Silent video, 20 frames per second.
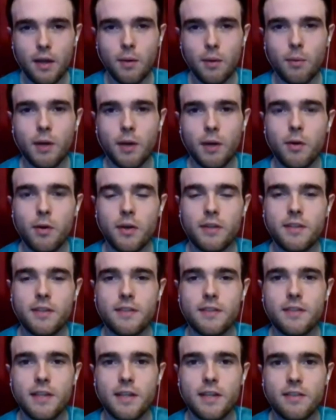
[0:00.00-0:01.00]
well worn at
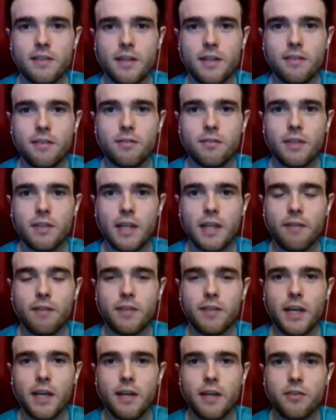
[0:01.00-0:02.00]
this stage that they have
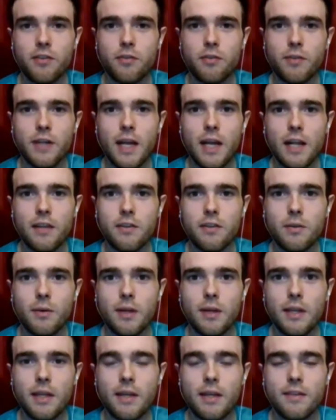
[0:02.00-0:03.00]
to cater to
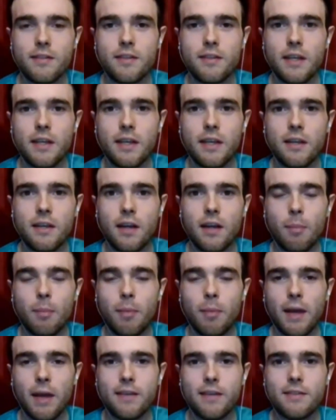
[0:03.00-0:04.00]
Ronaldo, and he has to take at
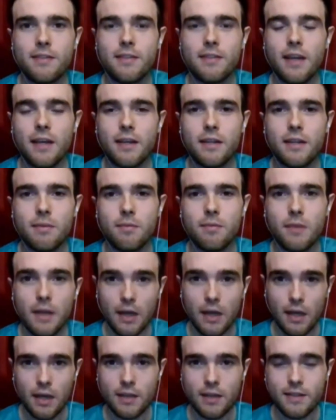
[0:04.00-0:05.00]
best second
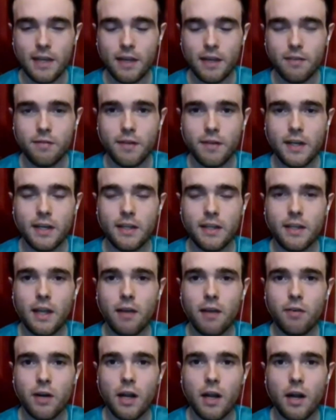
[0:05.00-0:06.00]
second fiddle in
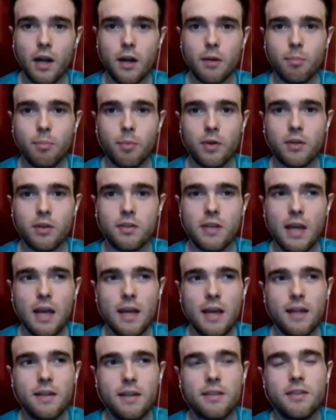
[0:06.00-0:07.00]
that regard. But
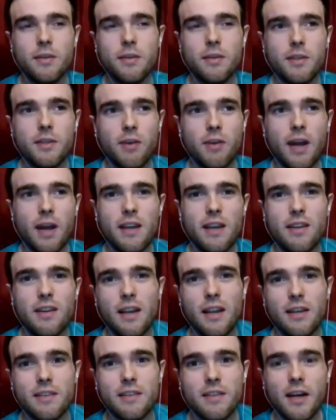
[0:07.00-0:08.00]
to his credit,
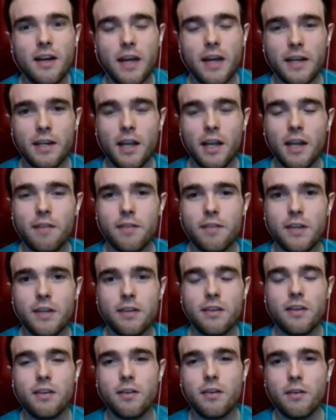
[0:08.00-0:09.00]
and he's not getting a lot of
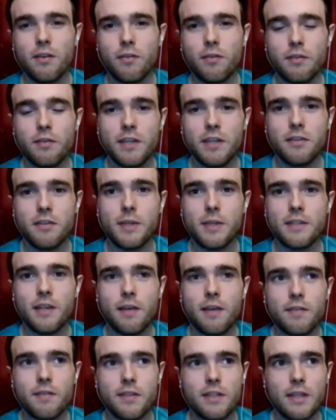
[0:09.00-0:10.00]
it uh, in recent weeks,
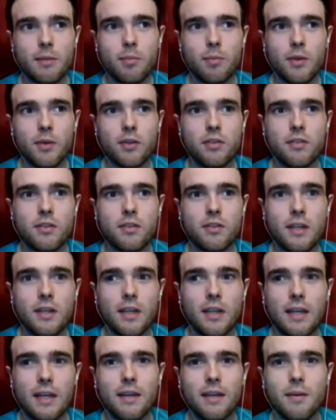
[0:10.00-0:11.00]
obviously, but
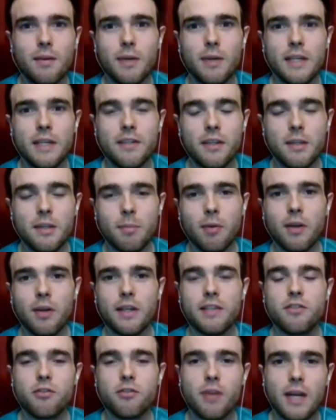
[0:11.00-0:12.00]
like when he's on the ball,
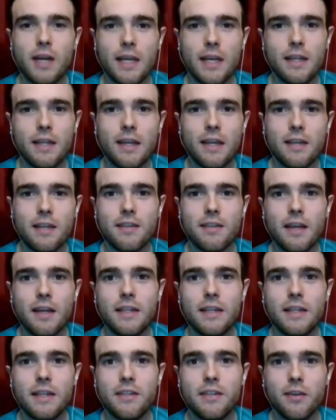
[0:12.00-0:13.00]
he's trying things
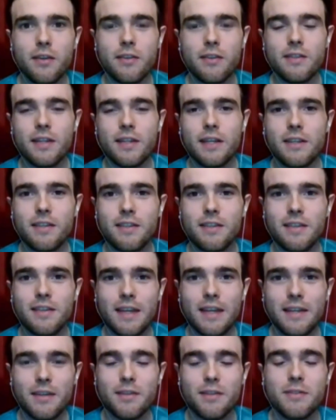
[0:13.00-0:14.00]
and he does like
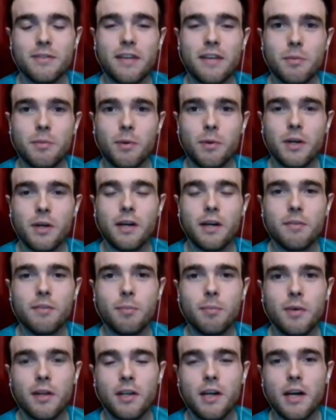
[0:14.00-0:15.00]
he does actually work off the
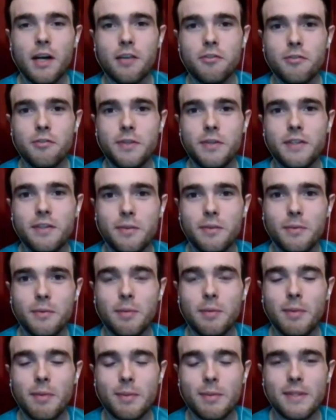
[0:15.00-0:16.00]
ball, contrary to
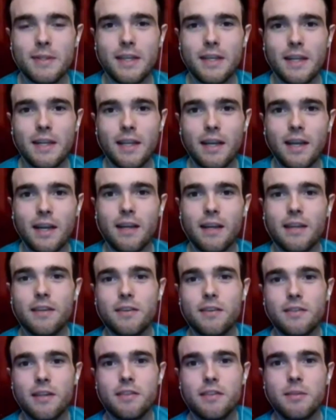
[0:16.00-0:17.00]
what people say. Like he
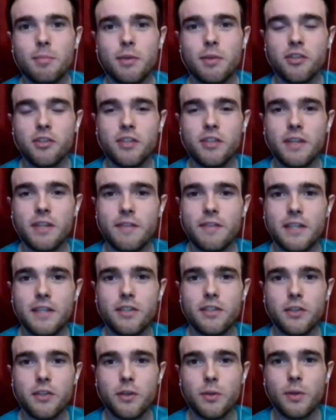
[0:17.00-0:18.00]
does actually put a shift
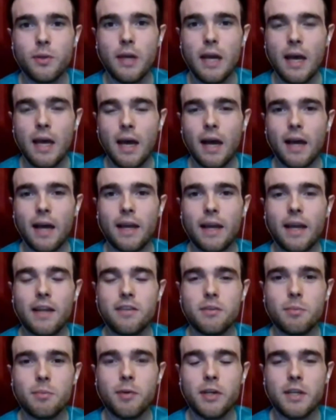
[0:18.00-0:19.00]
in too. I
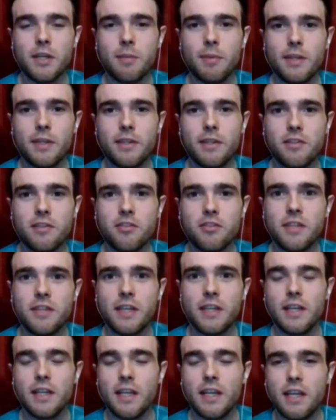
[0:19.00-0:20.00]
get your point about the
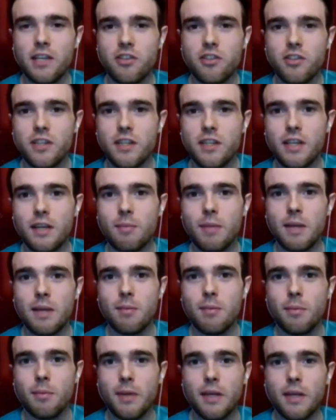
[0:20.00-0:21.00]
gesticulation and
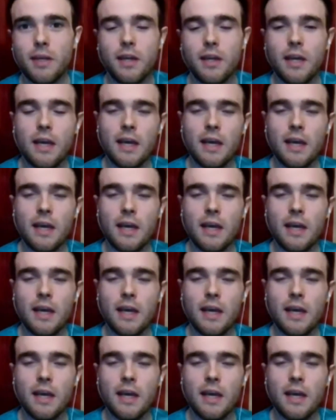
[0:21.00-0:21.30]
maybe be,